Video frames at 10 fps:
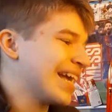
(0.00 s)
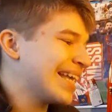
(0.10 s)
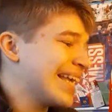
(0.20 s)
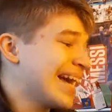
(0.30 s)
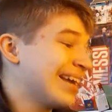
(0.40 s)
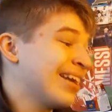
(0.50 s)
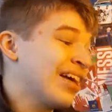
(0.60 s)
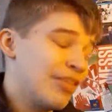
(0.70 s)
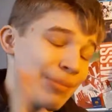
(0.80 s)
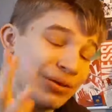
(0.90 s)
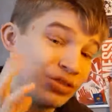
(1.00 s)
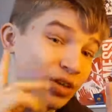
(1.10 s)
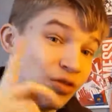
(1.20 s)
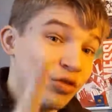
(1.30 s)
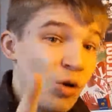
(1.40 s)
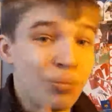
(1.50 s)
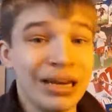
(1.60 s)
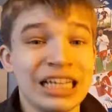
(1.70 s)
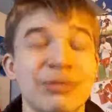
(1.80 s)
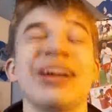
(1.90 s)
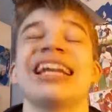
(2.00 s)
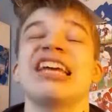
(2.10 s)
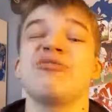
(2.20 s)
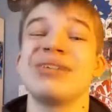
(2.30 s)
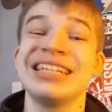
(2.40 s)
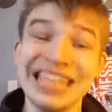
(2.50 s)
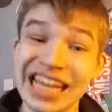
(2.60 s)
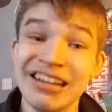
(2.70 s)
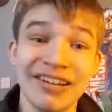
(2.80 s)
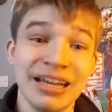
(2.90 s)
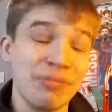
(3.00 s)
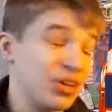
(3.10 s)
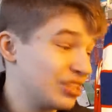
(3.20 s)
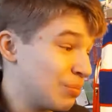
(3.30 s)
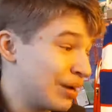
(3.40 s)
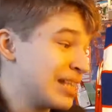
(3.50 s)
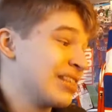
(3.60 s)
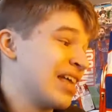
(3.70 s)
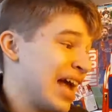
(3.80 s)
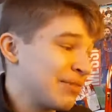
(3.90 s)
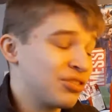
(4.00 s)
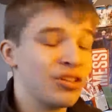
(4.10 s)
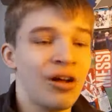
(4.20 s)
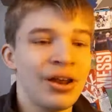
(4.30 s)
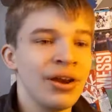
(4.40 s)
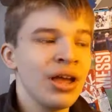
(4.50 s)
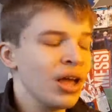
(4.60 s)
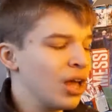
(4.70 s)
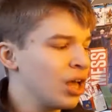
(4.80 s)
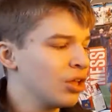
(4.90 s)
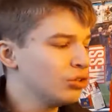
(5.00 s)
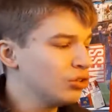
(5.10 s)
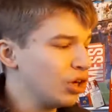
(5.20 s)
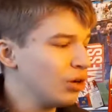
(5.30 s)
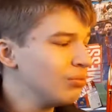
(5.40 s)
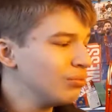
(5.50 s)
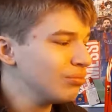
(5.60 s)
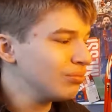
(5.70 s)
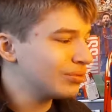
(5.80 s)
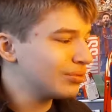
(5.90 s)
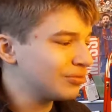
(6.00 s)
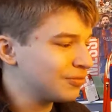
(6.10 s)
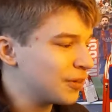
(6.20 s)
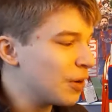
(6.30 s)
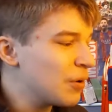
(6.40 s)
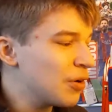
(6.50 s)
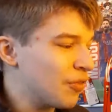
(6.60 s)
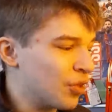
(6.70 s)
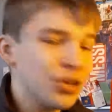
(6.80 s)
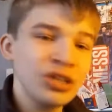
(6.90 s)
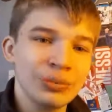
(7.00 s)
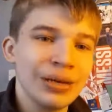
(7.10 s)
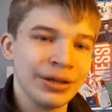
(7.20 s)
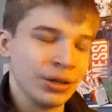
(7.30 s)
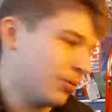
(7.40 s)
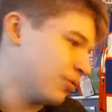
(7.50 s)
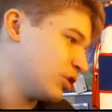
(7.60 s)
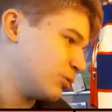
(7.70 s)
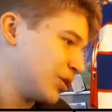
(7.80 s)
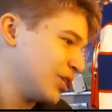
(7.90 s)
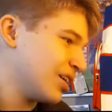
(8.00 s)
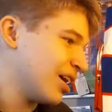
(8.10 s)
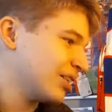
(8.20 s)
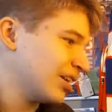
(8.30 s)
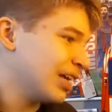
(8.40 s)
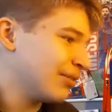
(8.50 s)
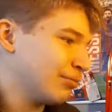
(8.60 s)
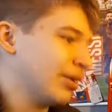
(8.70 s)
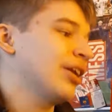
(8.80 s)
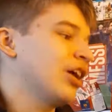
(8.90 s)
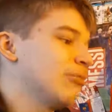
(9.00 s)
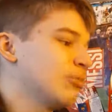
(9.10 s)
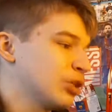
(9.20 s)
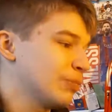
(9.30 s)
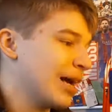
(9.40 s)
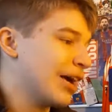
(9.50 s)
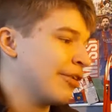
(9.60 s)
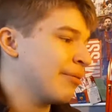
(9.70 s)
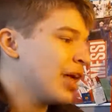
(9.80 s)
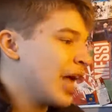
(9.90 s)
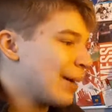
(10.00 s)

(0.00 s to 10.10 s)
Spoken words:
Again, they may have signed 4 players, but I'm going to give them a D grade because the players that they have signed don't fill me with a huge amount of confidence because I don't even really know much about them.